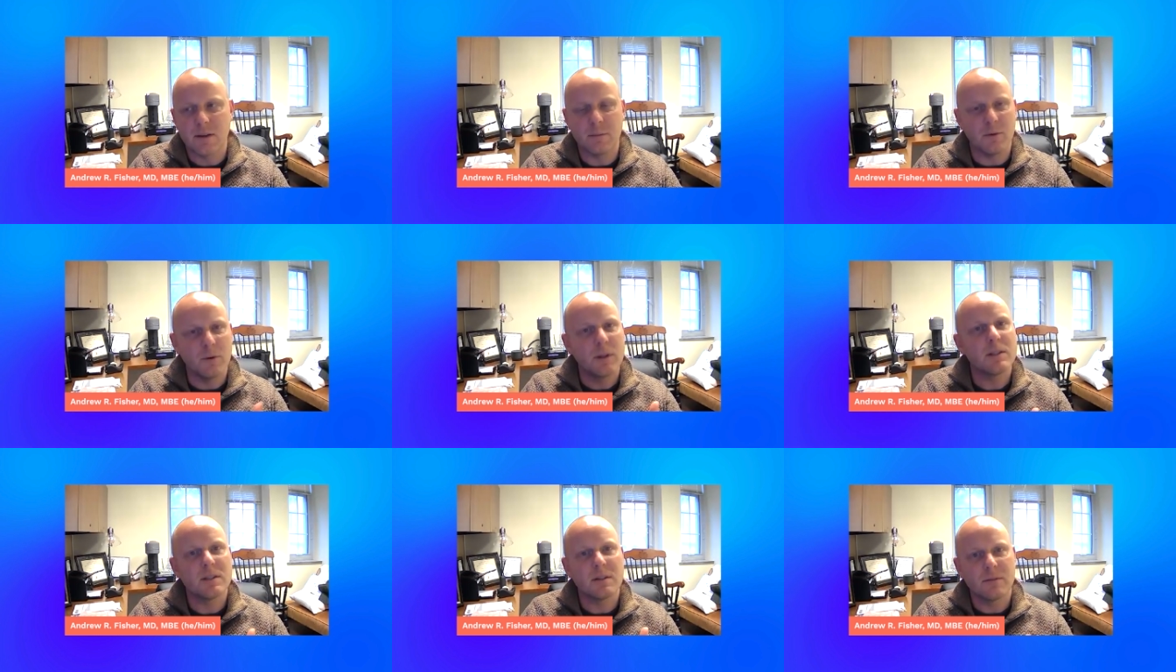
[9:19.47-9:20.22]
It can be
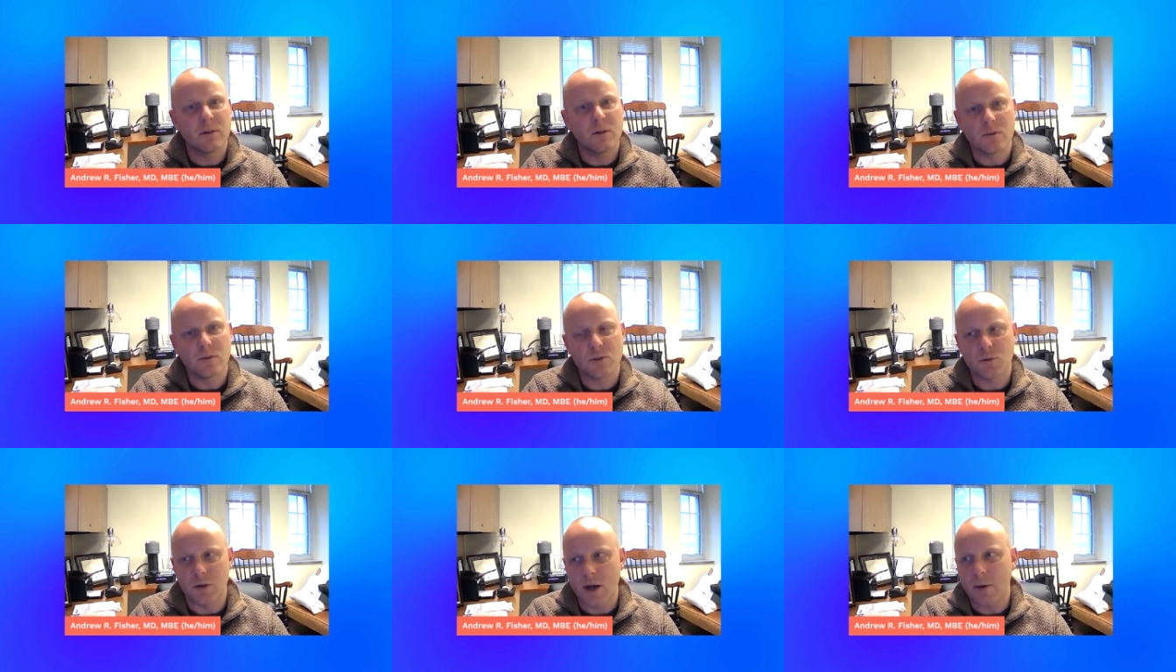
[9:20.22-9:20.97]
really difficult to
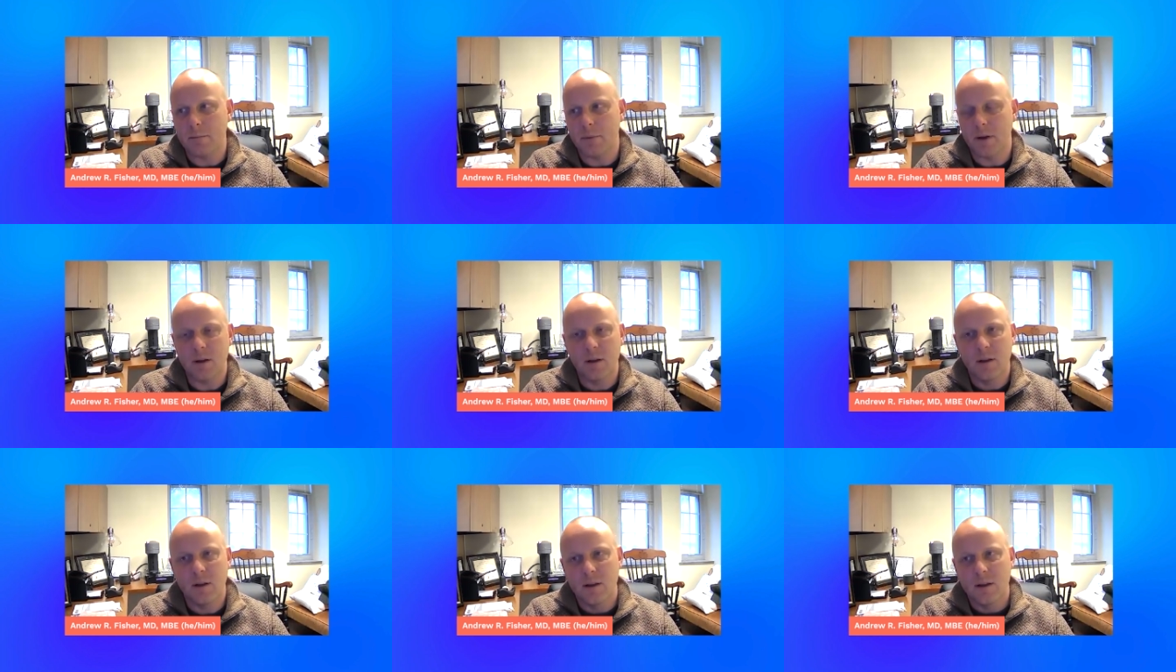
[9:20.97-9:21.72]
sort out, but
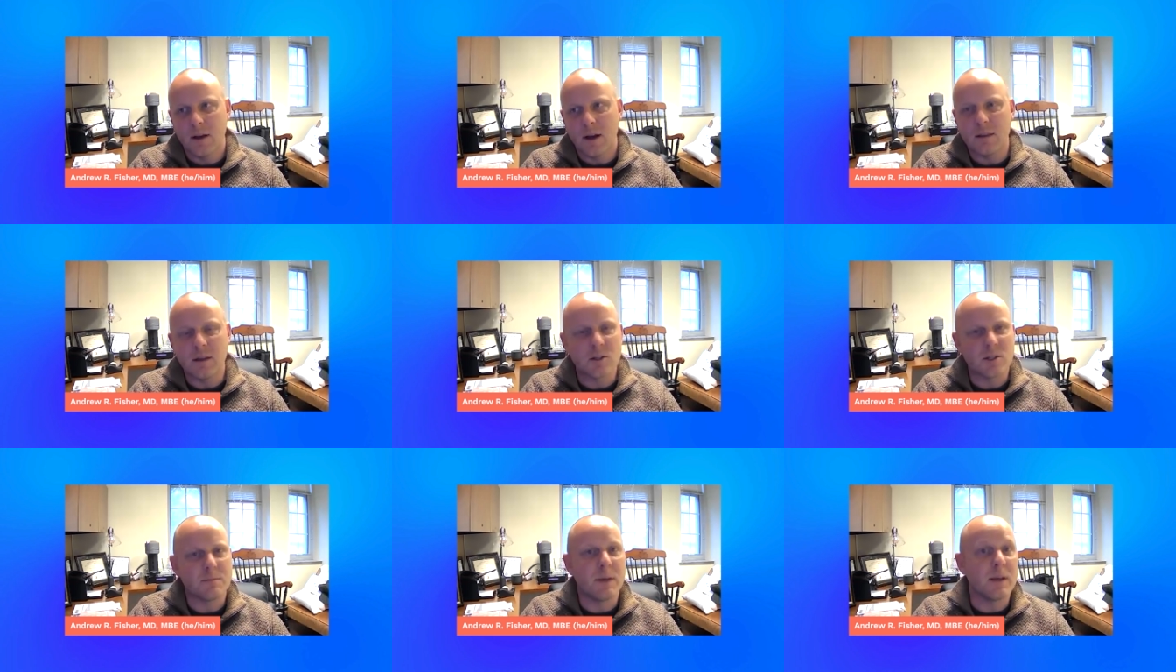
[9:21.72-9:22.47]
I
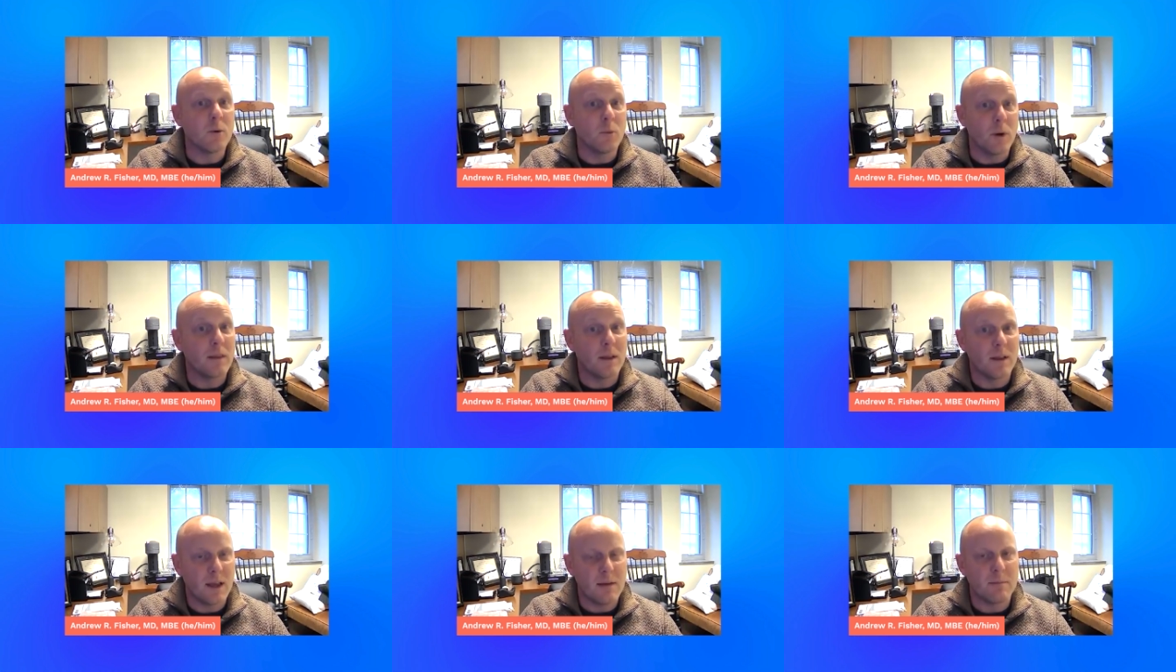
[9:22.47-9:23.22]
think just being aware
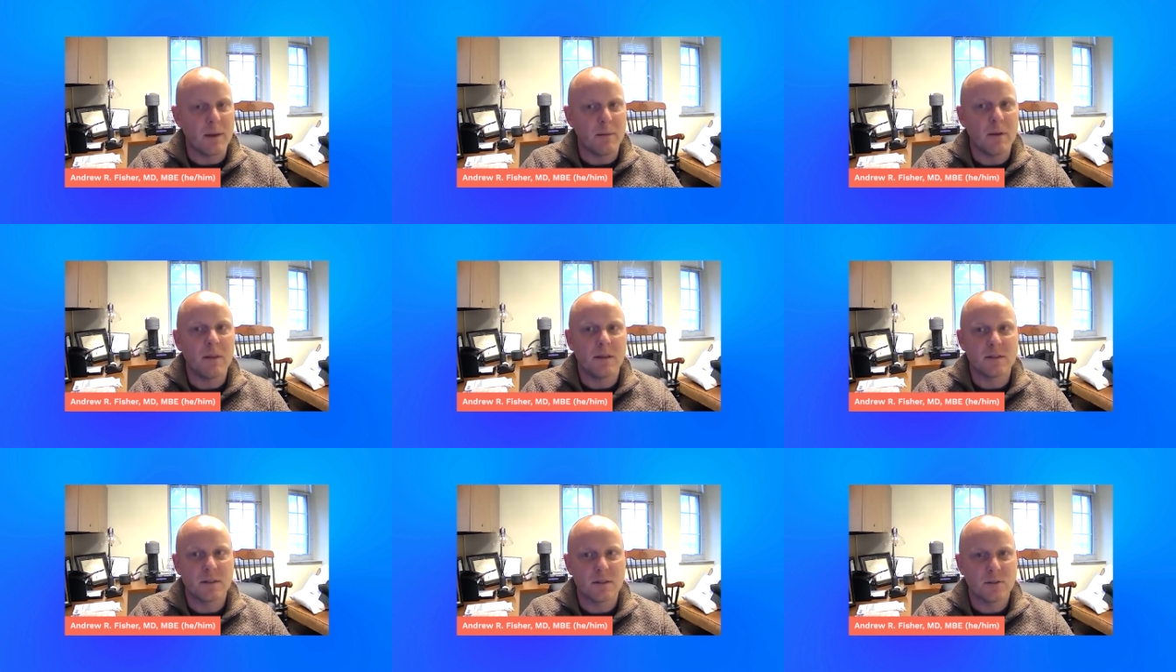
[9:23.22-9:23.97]
that, hey, maybe
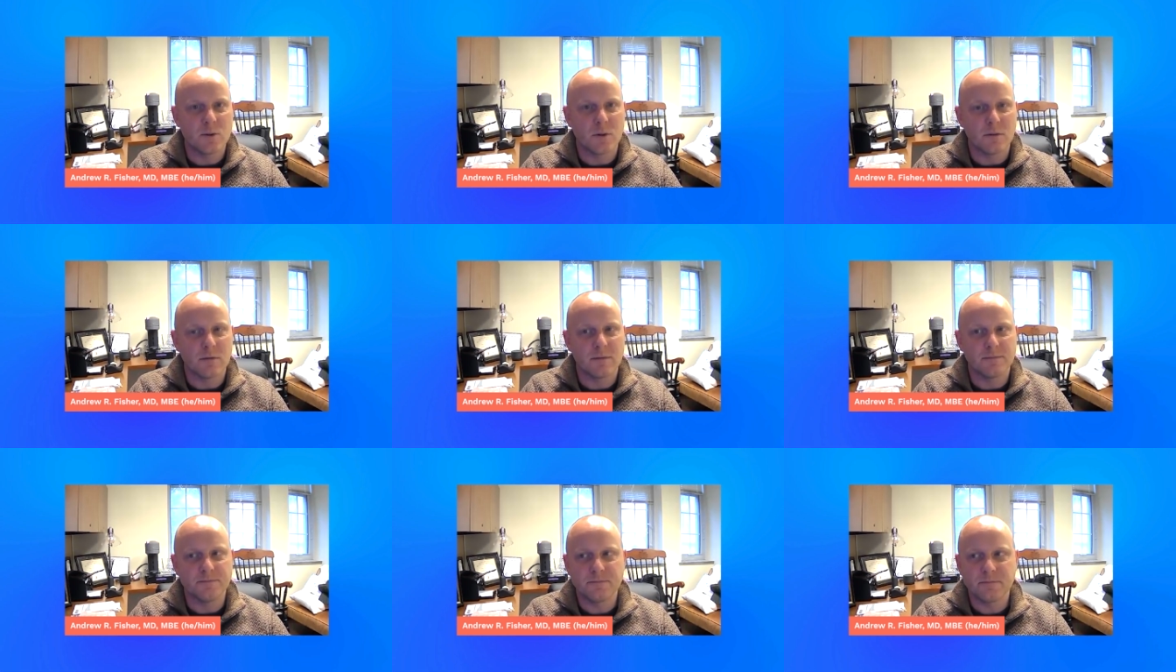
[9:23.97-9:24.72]
this sort of,